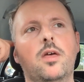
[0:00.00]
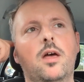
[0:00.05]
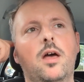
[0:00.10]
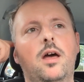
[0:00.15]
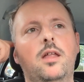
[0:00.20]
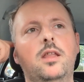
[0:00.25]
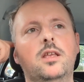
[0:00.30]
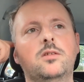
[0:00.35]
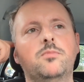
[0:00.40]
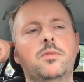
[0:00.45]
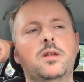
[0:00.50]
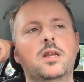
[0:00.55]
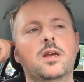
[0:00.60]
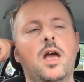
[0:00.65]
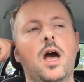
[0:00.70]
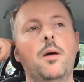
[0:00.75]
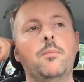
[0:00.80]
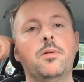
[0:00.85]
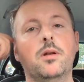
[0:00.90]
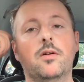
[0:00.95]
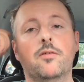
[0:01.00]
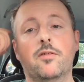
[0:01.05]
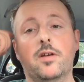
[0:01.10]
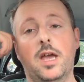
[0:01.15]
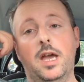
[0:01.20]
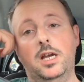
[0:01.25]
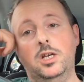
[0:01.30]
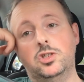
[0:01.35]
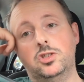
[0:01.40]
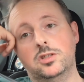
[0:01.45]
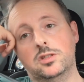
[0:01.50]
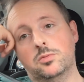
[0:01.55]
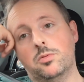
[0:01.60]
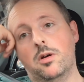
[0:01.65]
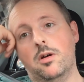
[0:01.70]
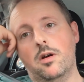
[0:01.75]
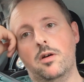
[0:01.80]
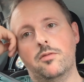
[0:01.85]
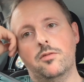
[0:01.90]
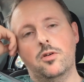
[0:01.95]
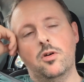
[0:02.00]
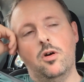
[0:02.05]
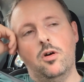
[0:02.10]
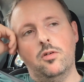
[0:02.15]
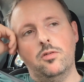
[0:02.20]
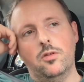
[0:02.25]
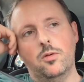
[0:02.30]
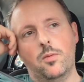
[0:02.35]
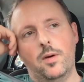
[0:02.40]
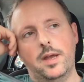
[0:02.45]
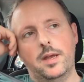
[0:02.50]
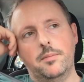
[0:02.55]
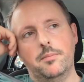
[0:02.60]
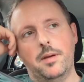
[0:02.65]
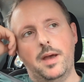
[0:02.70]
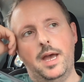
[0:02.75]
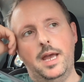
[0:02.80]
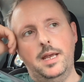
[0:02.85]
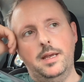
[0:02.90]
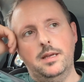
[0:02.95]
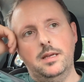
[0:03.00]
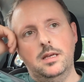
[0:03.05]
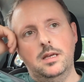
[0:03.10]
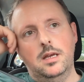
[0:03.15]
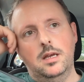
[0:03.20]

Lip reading: And there's been a couple of occasions where I've got the waiting pay,